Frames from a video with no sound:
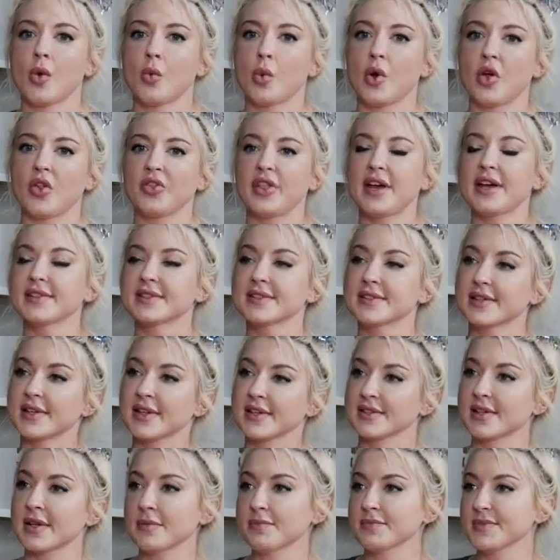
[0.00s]
well, that's
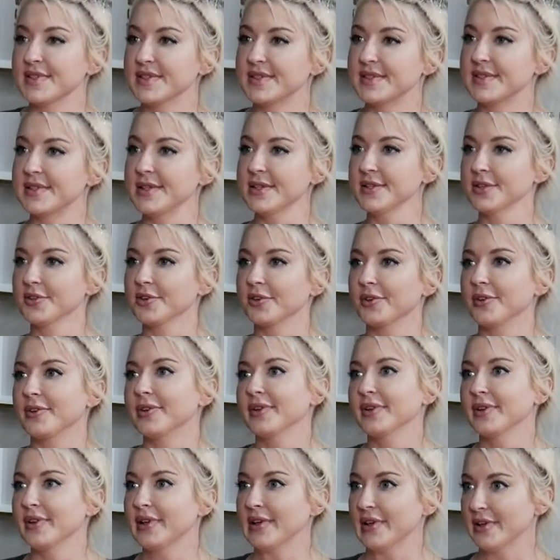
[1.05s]
because I'm
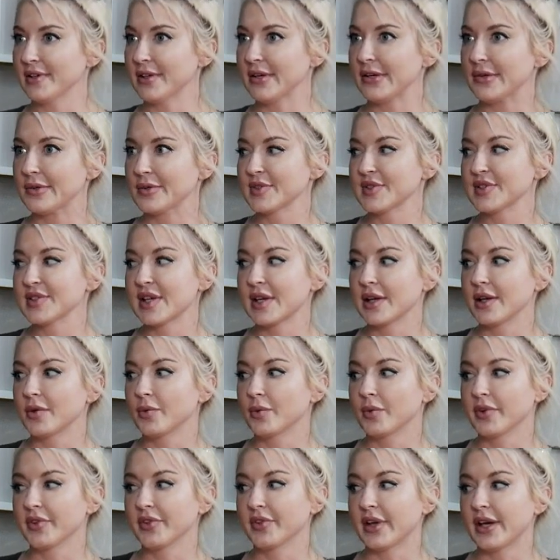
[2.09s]
single. And I was like,
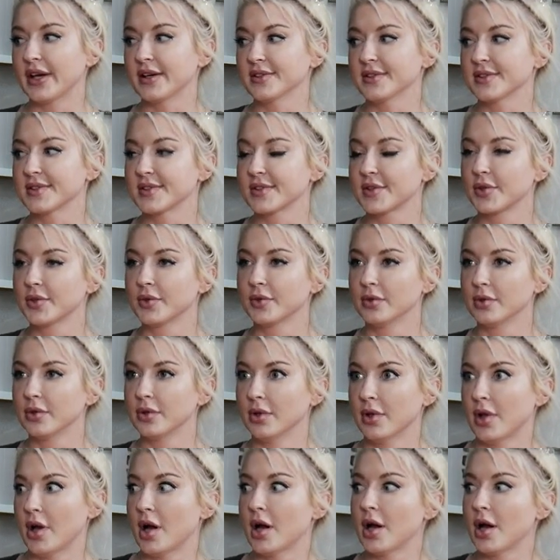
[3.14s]
well, that's cool.